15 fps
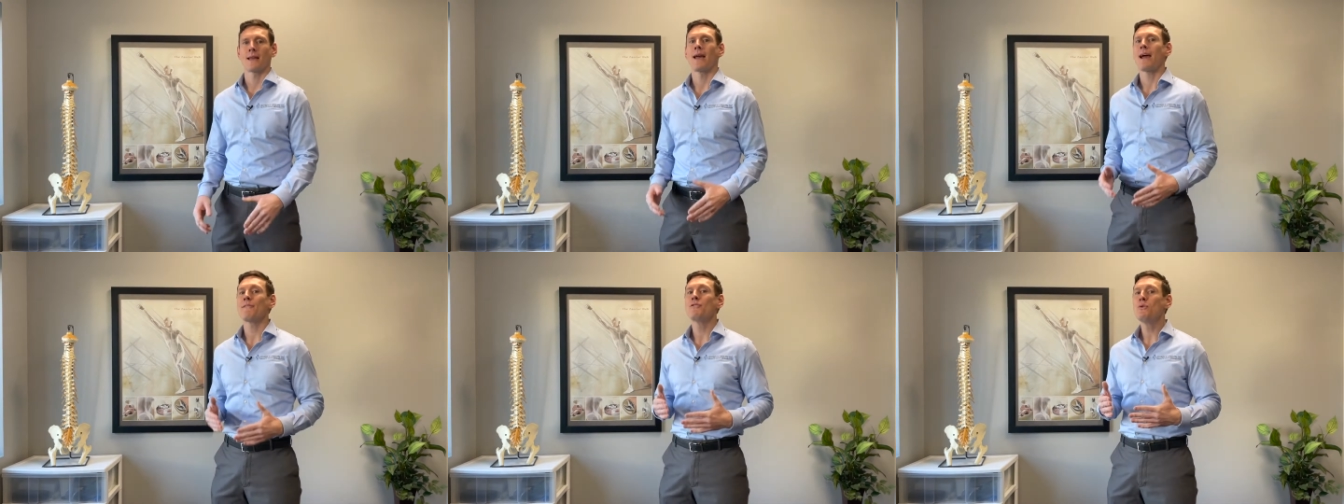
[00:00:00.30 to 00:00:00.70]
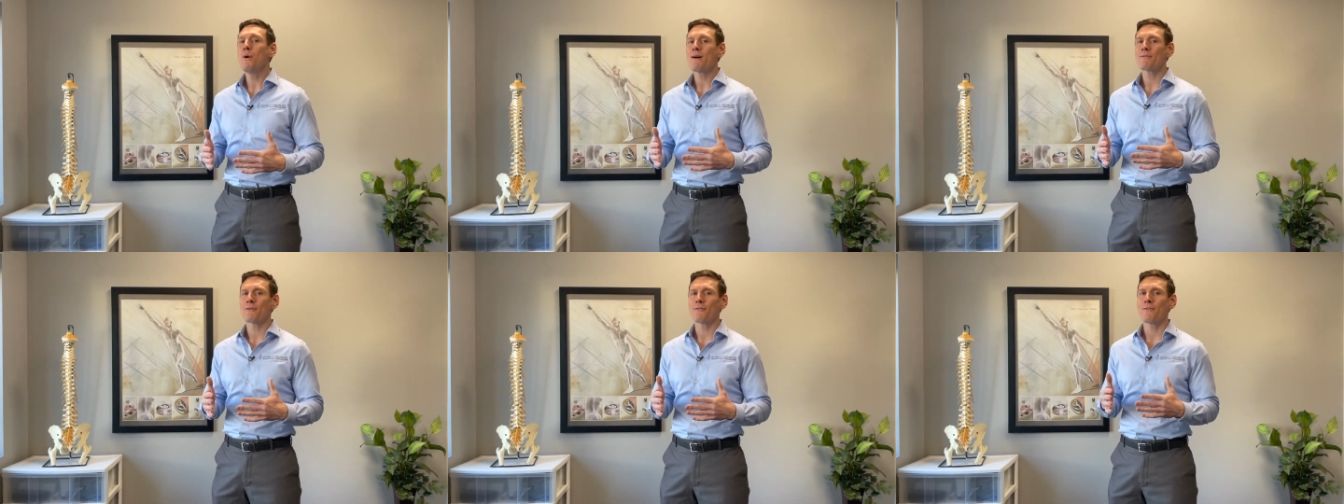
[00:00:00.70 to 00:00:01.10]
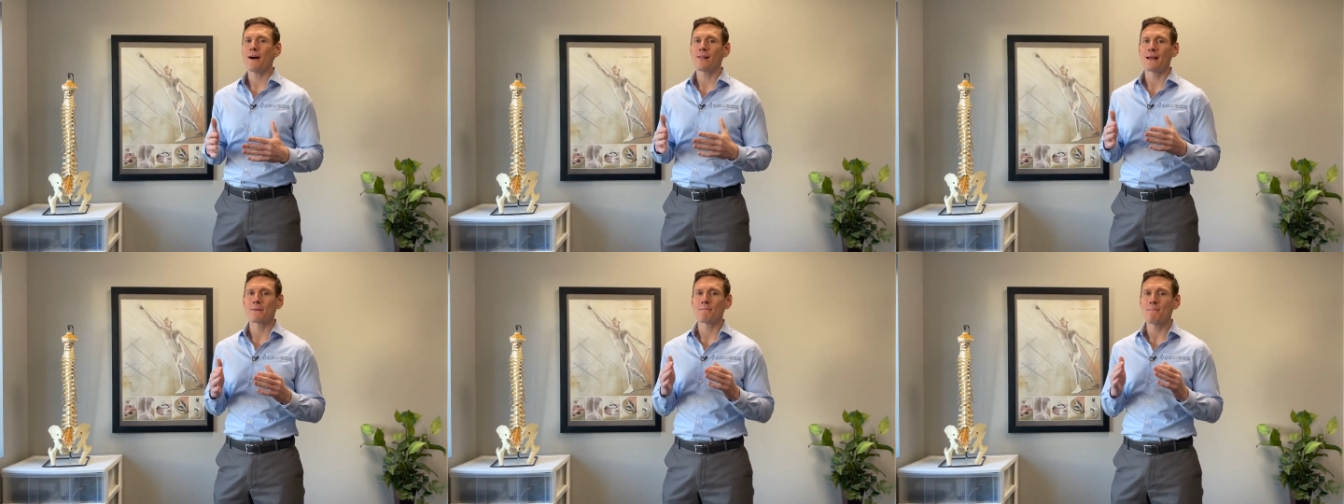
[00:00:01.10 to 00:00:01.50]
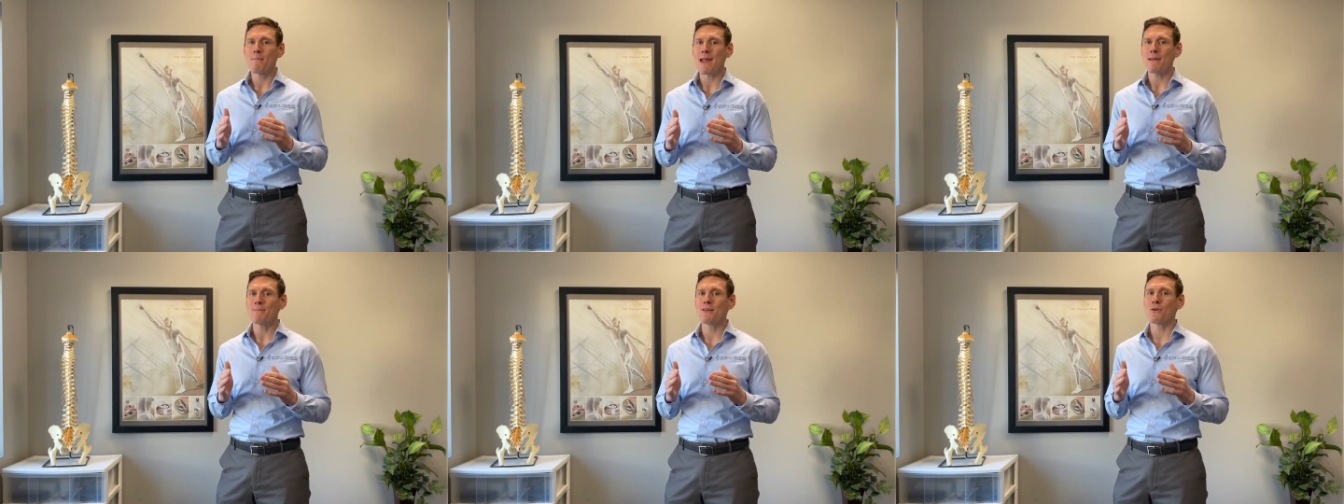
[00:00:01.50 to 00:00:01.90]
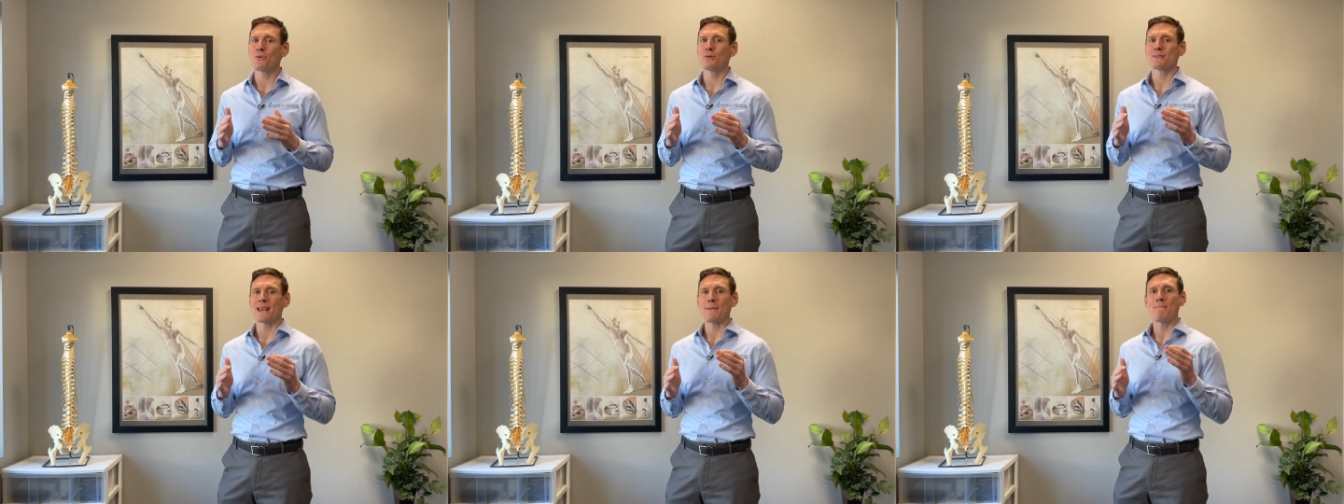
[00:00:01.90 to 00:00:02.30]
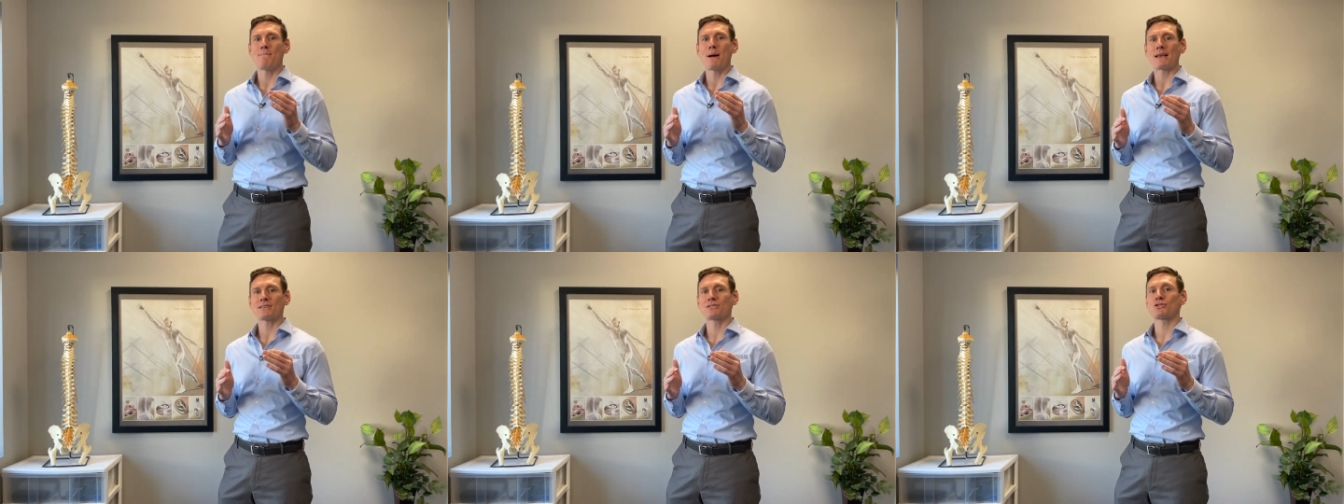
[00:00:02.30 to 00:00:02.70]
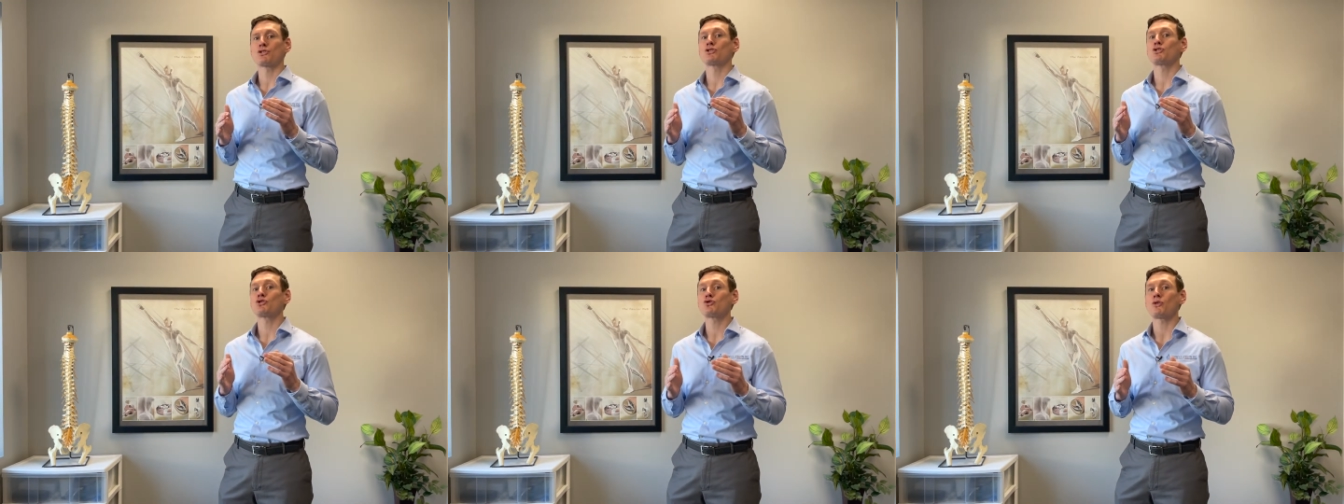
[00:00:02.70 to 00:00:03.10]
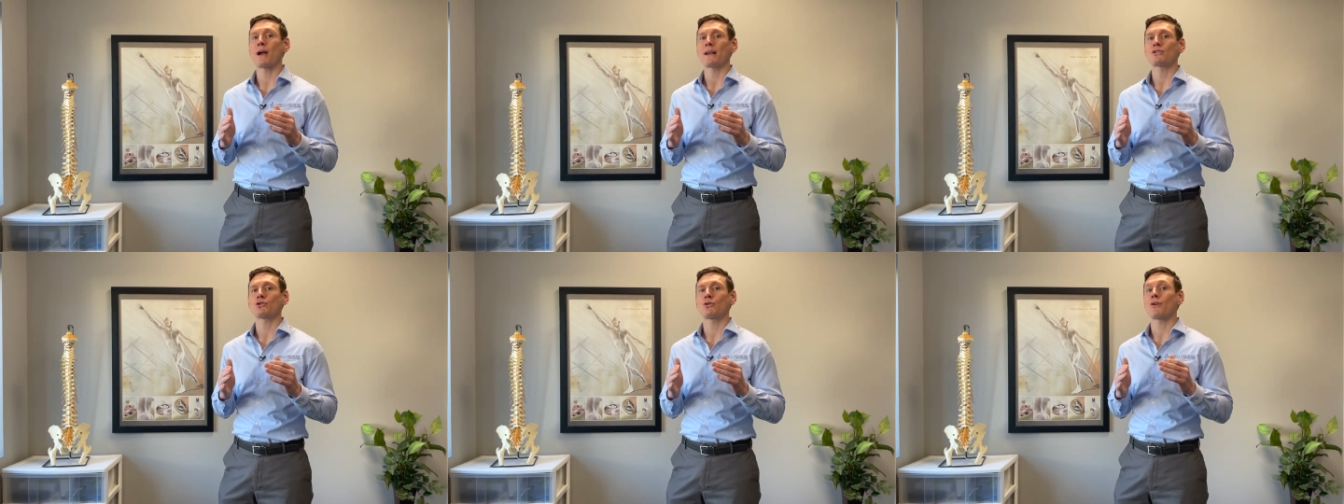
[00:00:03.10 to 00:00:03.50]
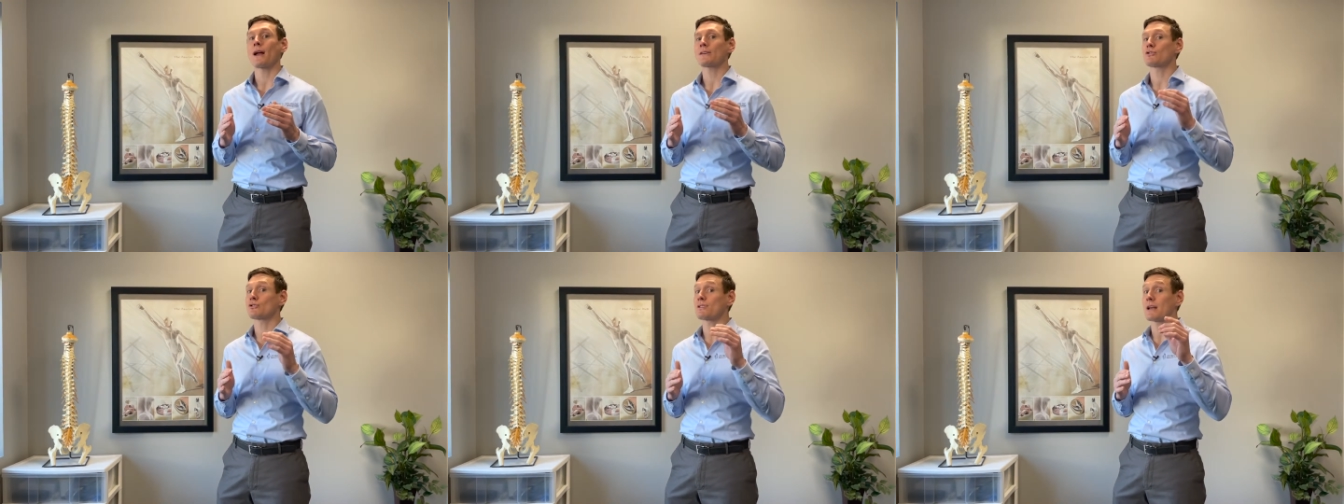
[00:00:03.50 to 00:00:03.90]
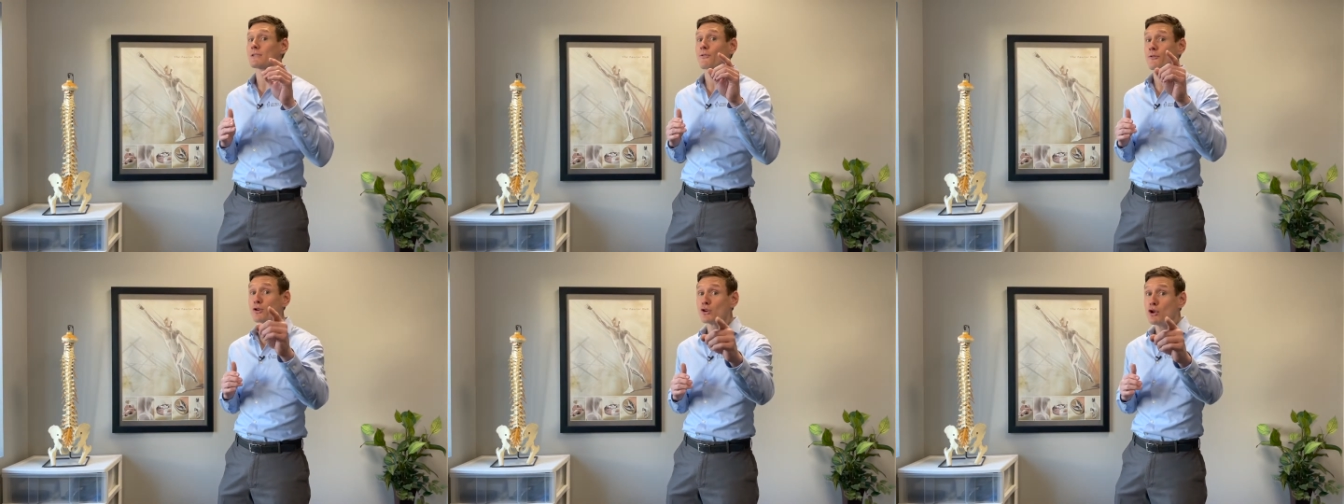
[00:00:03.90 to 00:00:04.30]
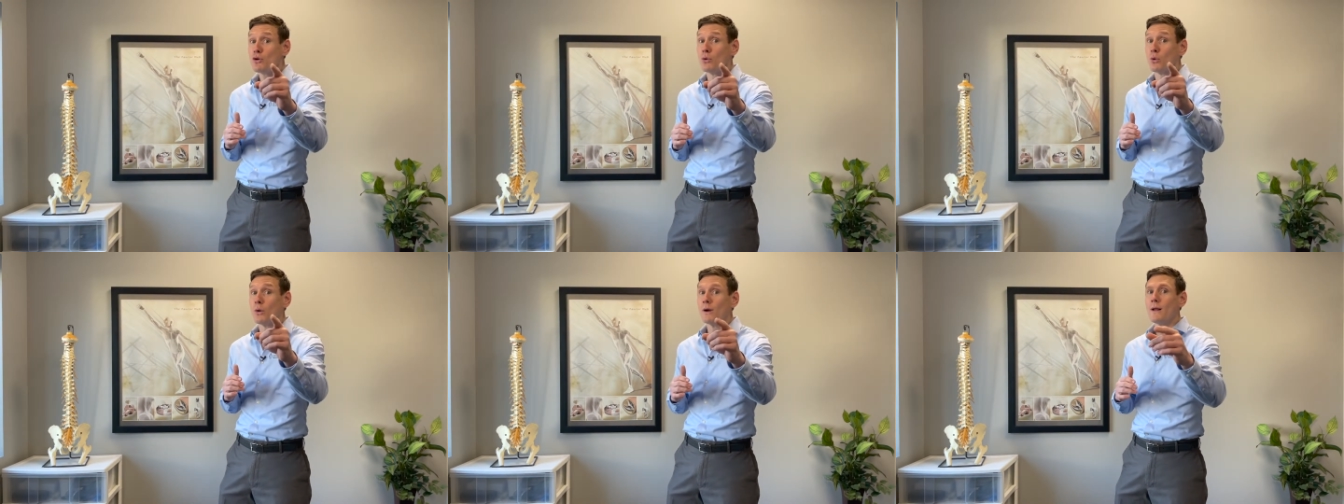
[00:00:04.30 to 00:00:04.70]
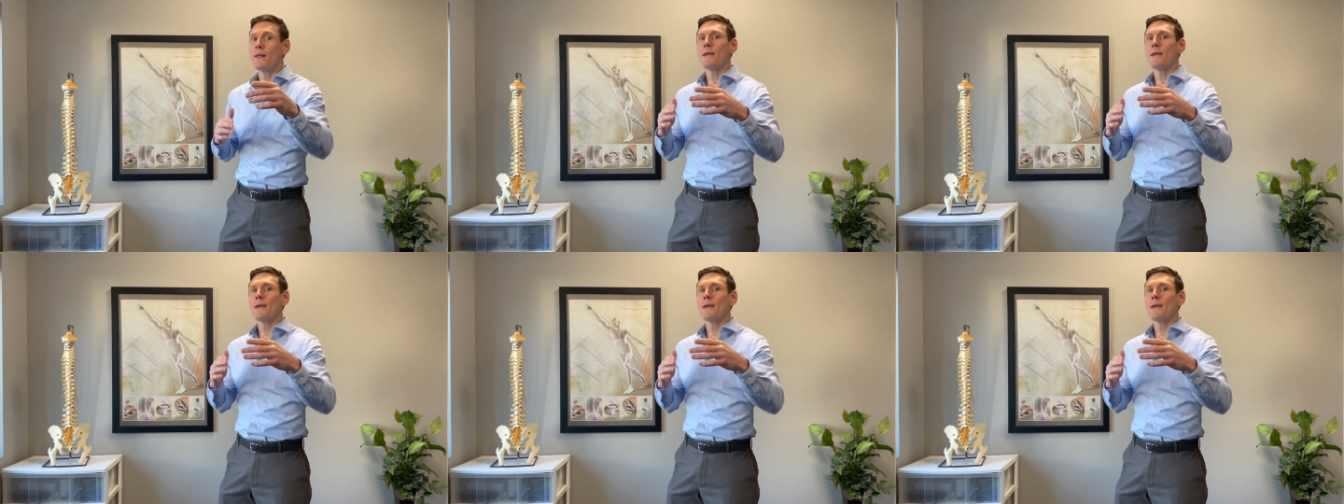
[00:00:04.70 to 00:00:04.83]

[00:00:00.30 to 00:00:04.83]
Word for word: Have you ever felt like maybe there was a best stretch or exercise for you